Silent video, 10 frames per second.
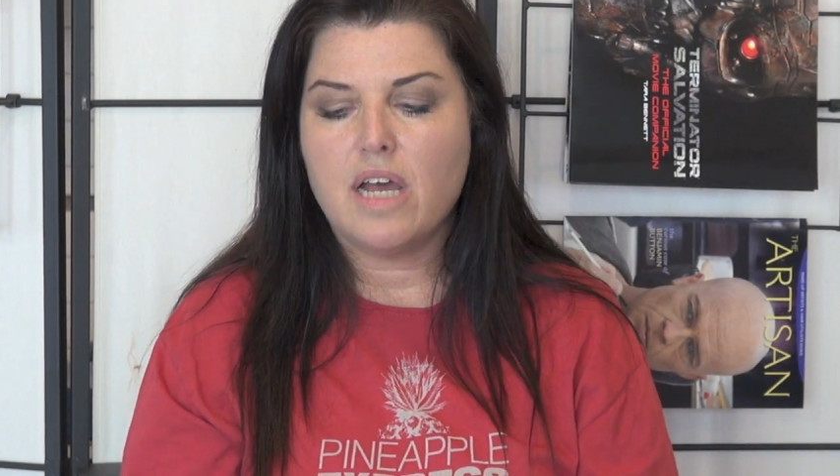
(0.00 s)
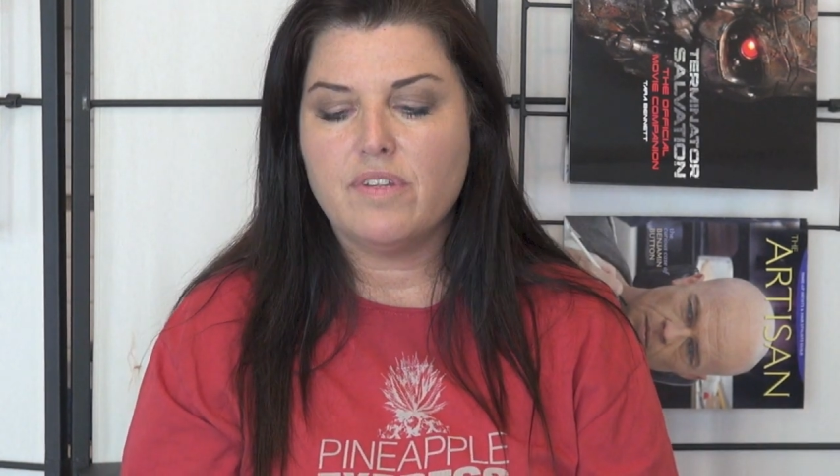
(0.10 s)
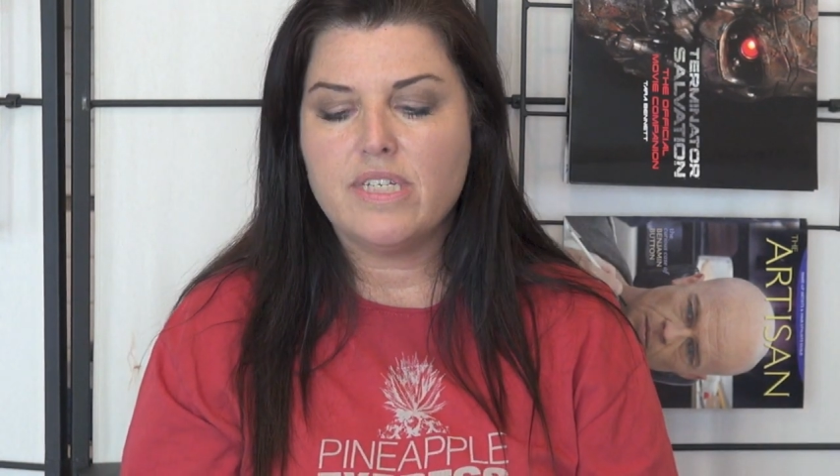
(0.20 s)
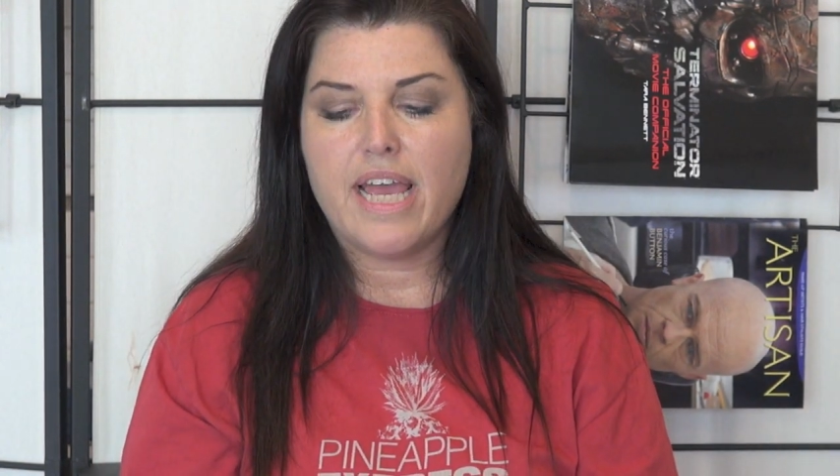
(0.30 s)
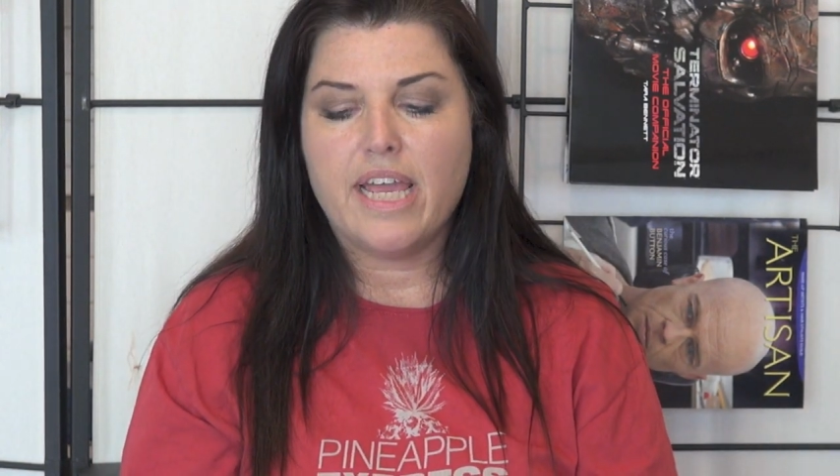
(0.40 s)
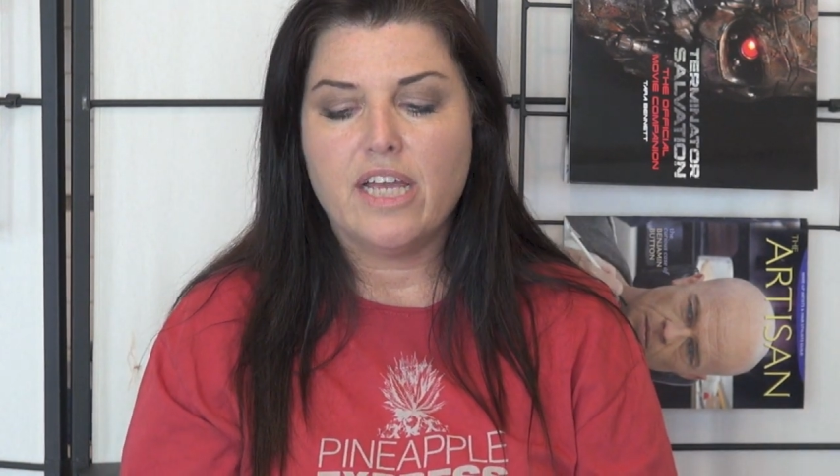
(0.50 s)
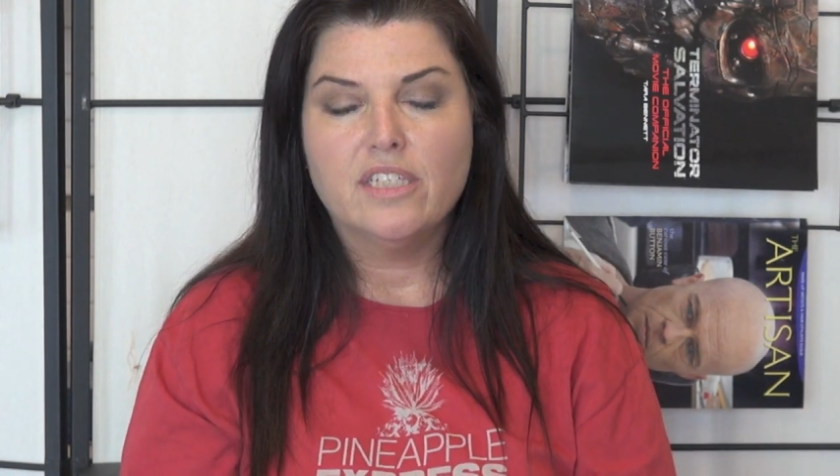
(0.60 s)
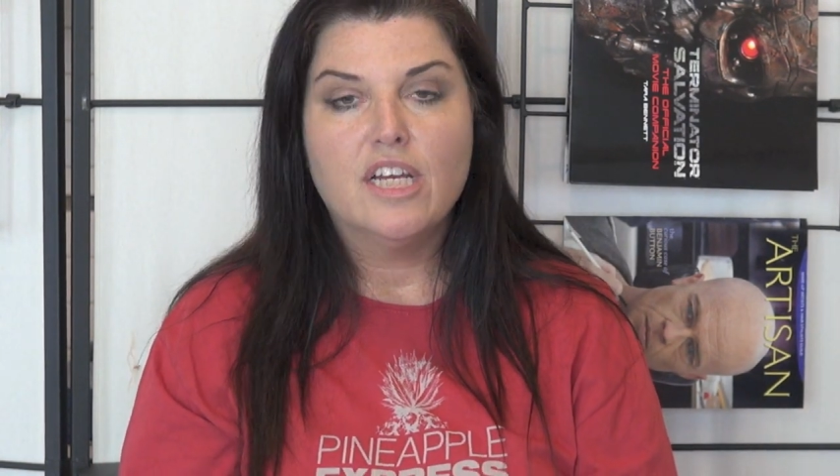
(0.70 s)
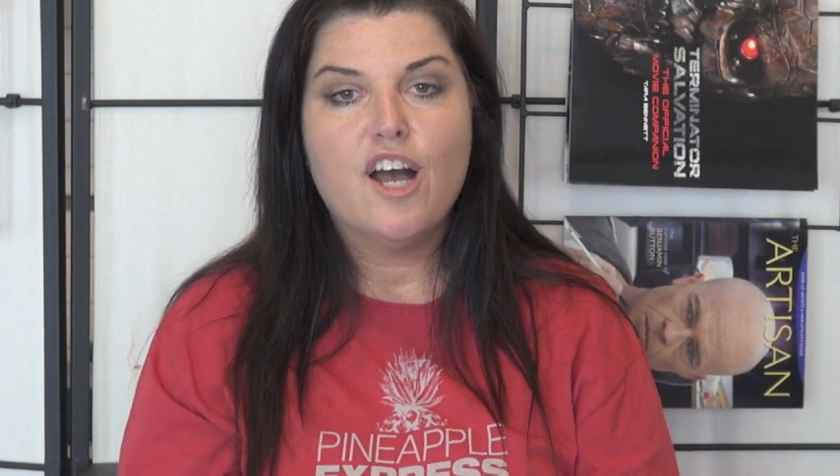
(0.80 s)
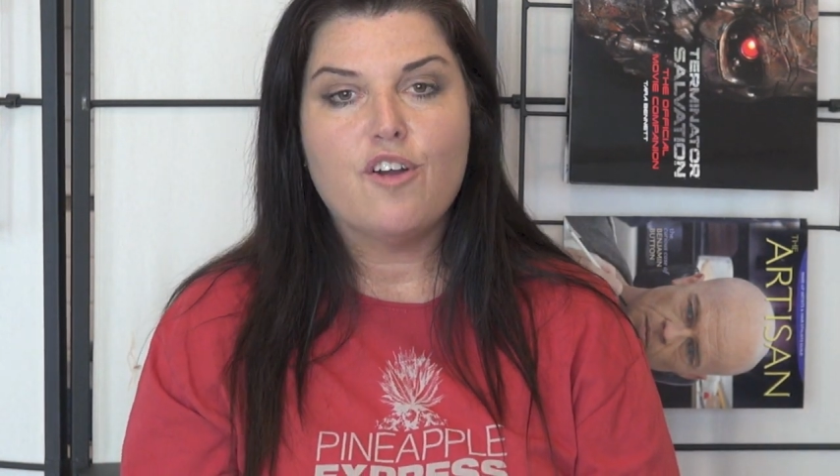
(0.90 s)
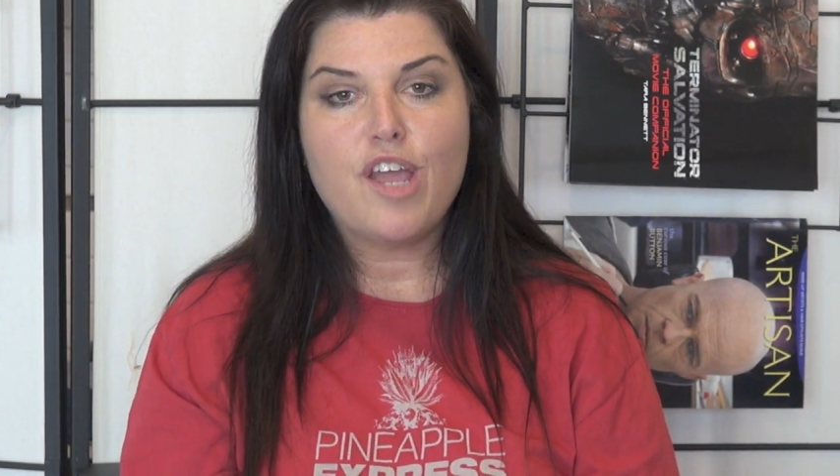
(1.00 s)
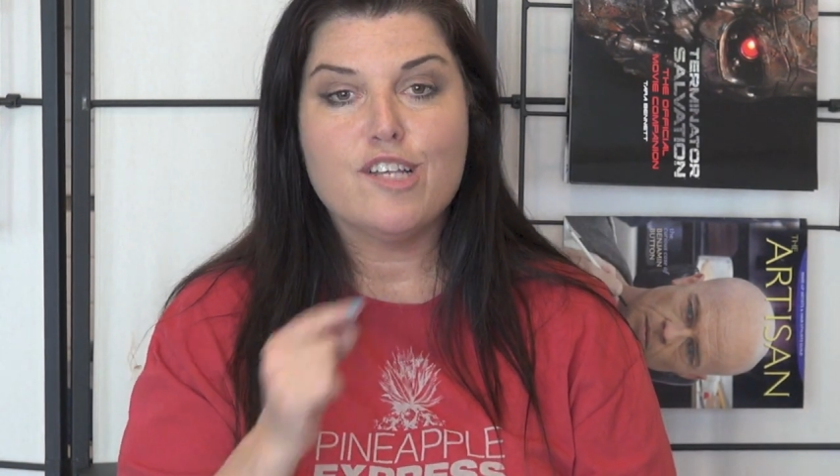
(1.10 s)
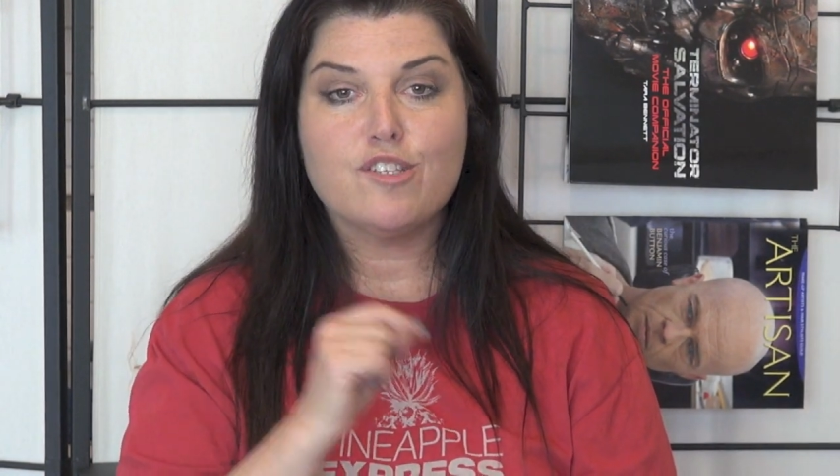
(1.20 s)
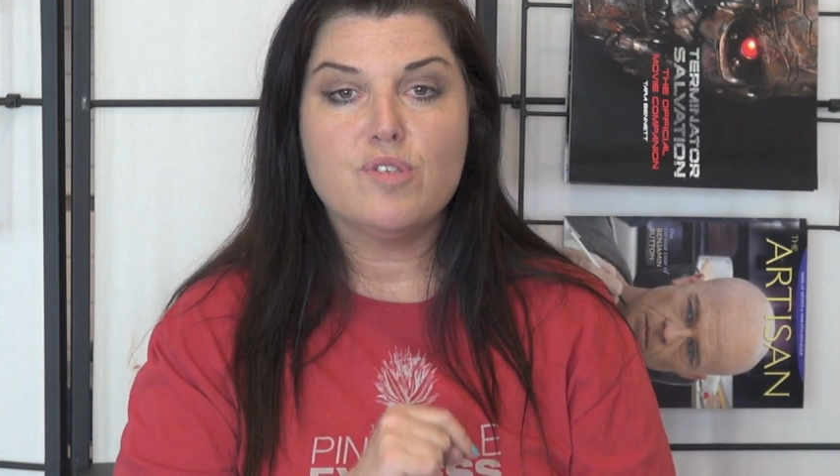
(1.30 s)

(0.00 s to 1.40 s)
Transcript: on the day. Okay,